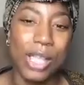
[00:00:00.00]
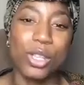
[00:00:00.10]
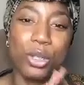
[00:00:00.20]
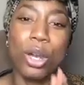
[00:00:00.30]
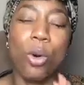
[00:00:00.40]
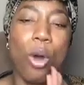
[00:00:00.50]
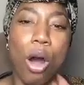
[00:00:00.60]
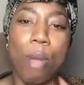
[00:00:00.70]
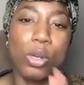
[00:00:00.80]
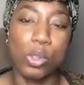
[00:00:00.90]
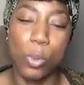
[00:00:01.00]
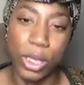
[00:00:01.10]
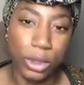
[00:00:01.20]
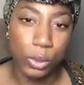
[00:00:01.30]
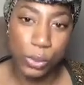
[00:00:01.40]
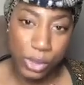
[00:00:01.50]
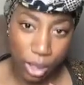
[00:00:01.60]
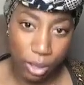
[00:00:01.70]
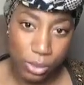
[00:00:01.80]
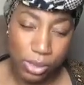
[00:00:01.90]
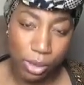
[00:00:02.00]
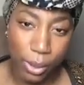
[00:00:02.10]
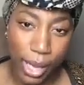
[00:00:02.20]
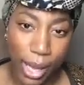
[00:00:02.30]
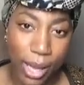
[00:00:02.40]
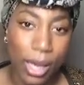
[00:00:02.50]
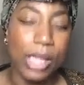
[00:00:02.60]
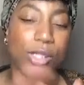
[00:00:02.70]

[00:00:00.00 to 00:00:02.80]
So you don't almost want to lose those, okay?